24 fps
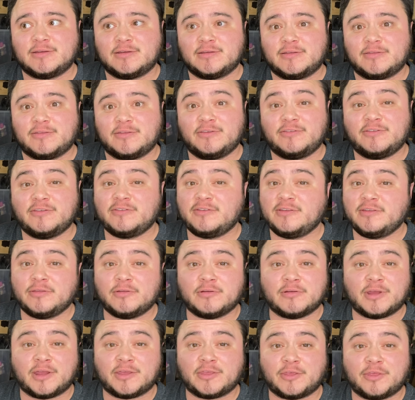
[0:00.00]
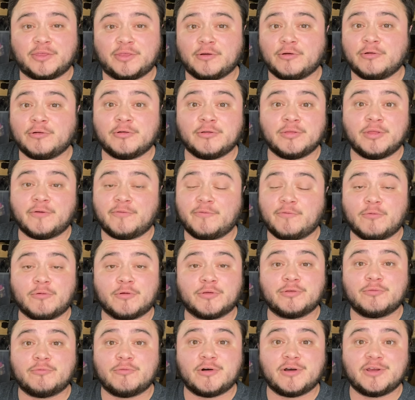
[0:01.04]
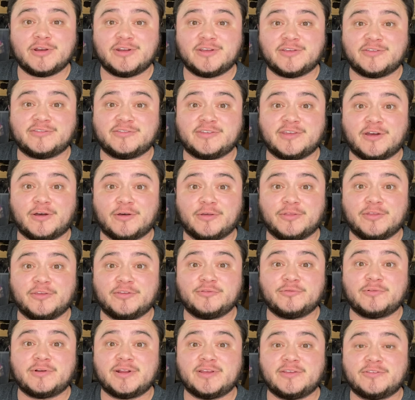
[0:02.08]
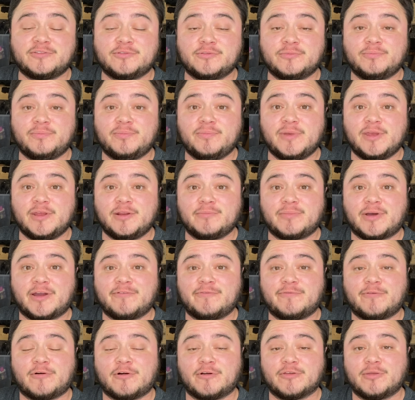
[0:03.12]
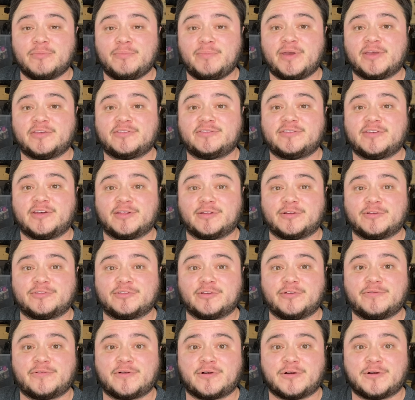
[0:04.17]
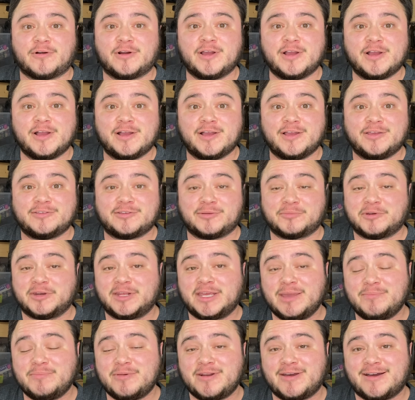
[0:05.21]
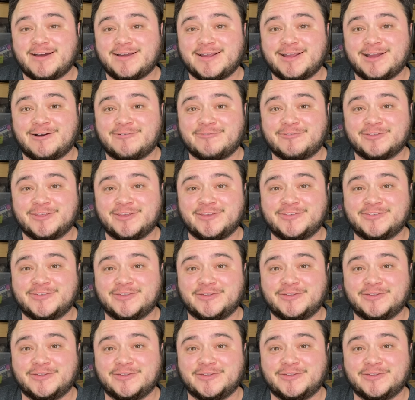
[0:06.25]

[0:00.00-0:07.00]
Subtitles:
this is either like the third or the fourth one to sell. This one has been by far the best seller so far, so I'm going to keep an eye out for these in the